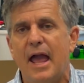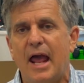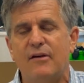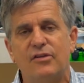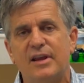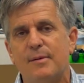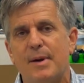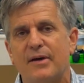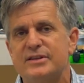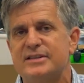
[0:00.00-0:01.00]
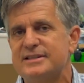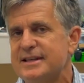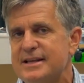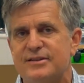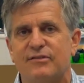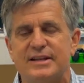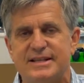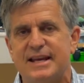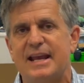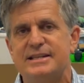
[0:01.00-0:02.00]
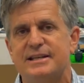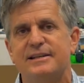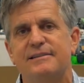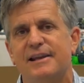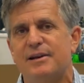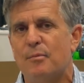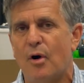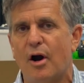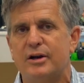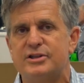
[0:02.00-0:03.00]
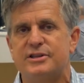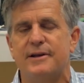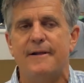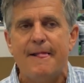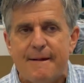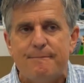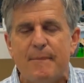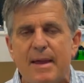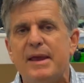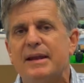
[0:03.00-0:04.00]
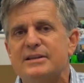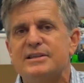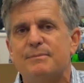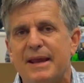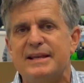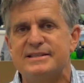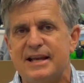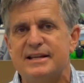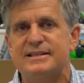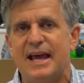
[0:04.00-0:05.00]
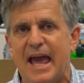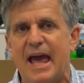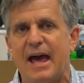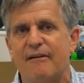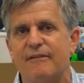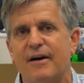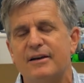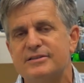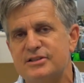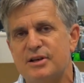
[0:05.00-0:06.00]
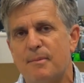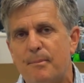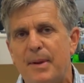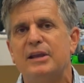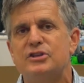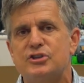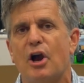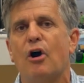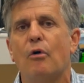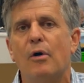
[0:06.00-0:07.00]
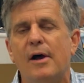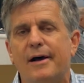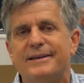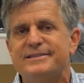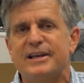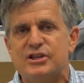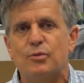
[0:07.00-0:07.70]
And if you think about this excessive education in March, maybe it doesn't make sense to have such a big show six